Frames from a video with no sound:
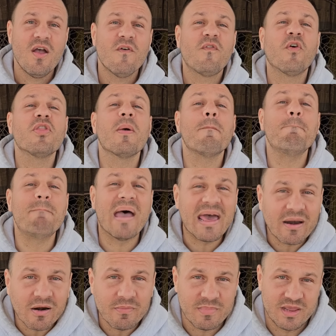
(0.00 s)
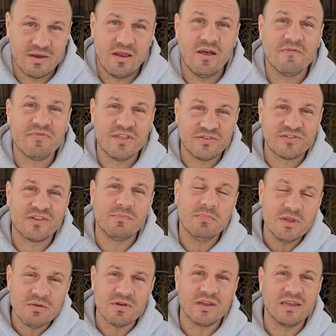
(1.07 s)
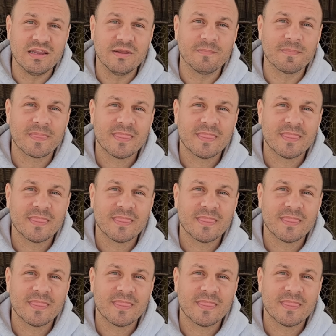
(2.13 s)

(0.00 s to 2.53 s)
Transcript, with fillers: for the betterment of this community,